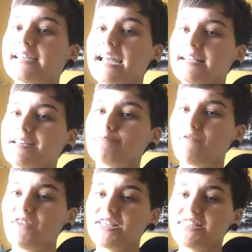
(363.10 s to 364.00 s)
Yes, I'm
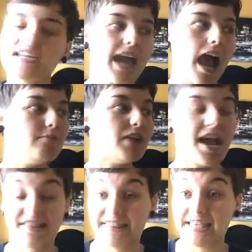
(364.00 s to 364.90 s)
invested. I'm
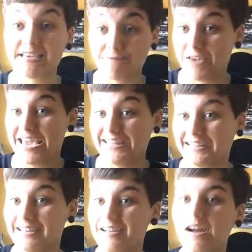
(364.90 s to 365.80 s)
not leaving.
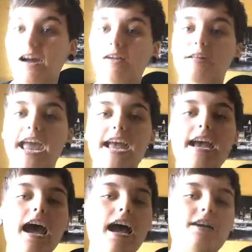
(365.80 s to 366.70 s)

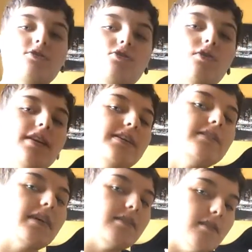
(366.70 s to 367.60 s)
Okay, I
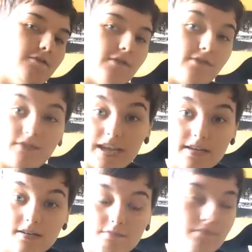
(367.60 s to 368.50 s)
joined another
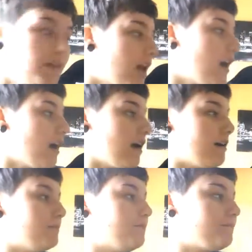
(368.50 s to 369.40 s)
phantom.
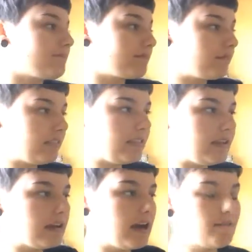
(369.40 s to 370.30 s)

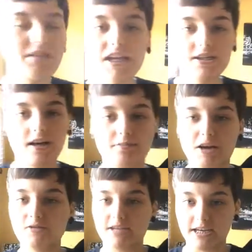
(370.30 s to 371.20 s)
I'm gonna talk
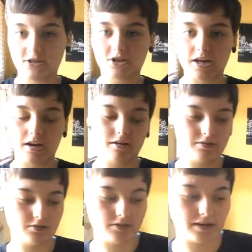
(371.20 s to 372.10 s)
about each
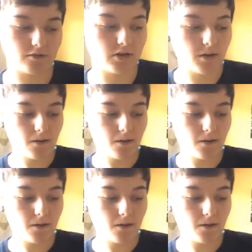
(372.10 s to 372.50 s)
character now.